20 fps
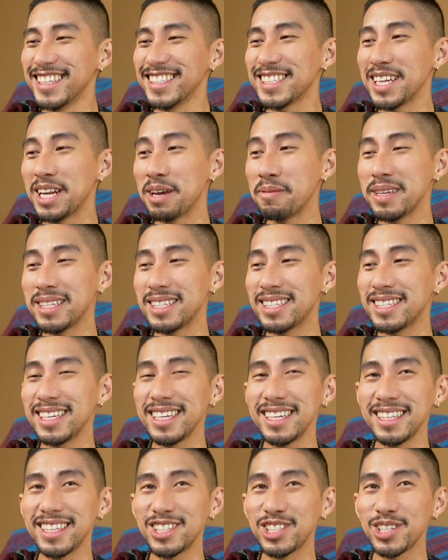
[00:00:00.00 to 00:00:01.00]
So let me
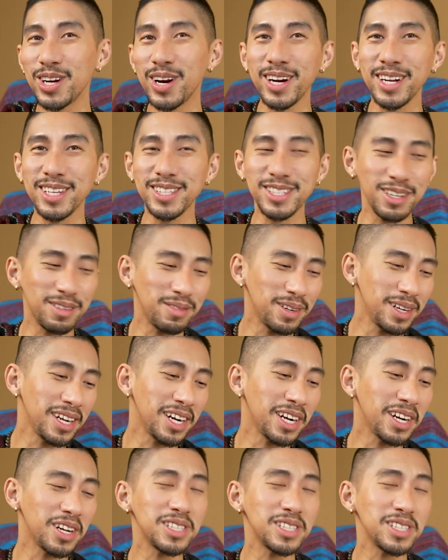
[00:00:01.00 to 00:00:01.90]
see the charts over here,